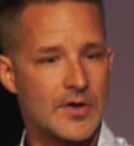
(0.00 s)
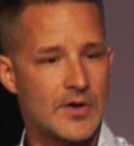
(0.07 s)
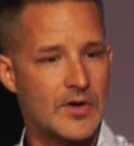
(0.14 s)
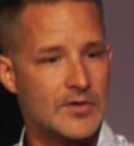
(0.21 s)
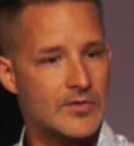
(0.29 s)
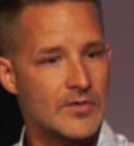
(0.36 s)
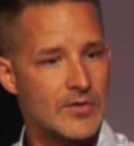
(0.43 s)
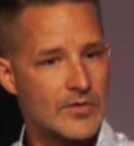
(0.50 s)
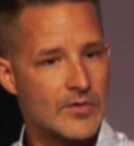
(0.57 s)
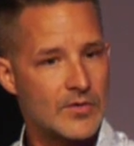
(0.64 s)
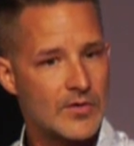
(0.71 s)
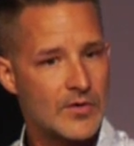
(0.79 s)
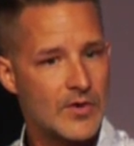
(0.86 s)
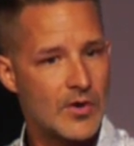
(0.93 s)
on
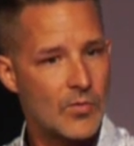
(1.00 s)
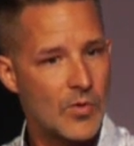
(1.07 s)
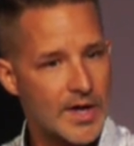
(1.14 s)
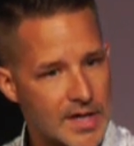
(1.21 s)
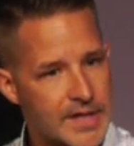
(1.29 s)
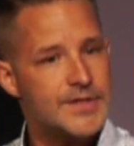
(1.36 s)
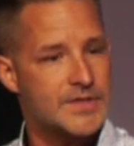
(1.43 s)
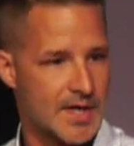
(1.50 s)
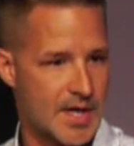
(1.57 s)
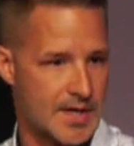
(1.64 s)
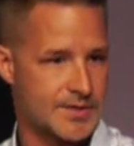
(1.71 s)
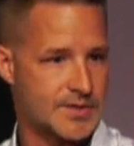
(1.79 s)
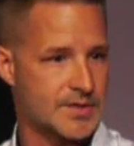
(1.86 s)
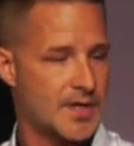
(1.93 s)
on what he
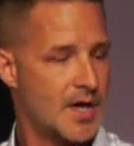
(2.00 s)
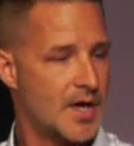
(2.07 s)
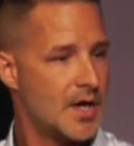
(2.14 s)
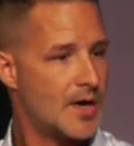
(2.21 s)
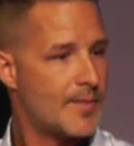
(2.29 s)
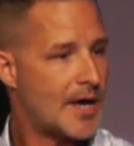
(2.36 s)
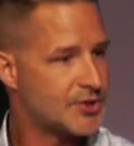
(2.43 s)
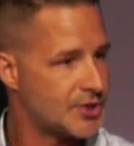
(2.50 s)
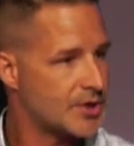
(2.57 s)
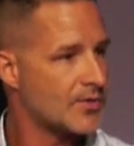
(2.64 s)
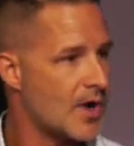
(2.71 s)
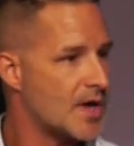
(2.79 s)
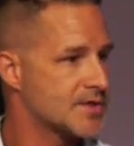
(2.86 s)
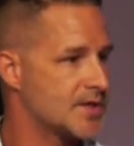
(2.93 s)
says about
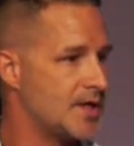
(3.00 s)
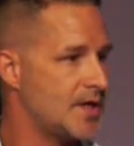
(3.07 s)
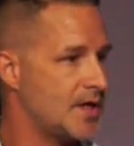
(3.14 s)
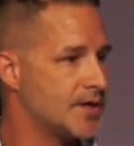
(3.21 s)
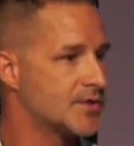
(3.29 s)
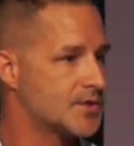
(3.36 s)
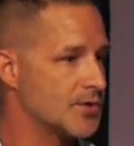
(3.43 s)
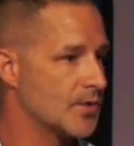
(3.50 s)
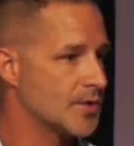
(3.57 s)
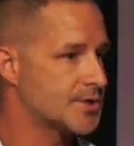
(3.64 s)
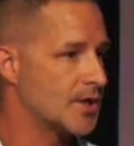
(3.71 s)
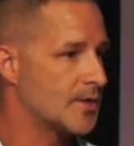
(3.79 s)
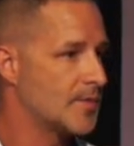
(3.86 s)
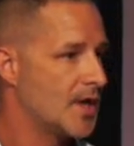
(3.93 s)
generosity and
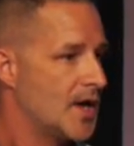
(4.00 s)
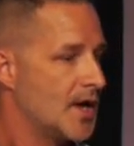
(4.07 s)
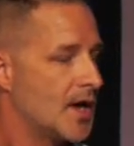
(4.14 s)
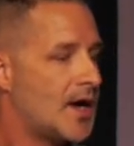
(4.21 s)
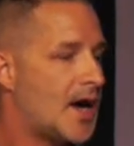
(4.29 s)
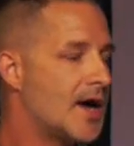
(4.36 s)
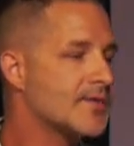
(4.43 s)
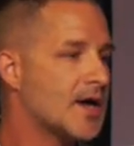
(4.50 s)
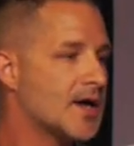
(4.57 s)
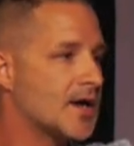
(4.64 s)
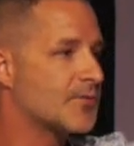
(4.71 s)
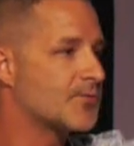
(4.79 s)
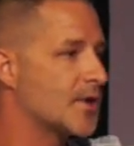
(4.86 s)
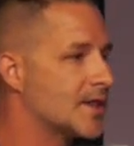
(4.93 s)
stewardship. Uh, I've got a friend,